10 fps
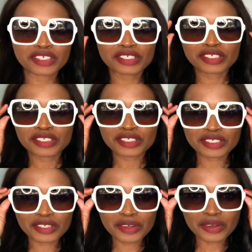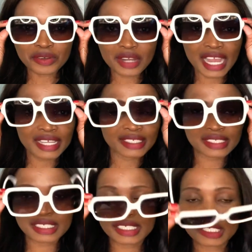So I
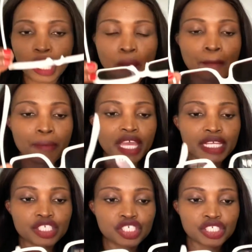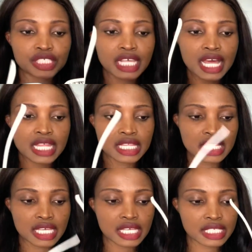did purchase
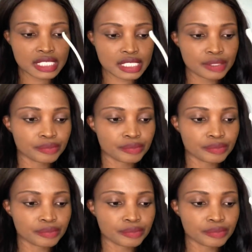these.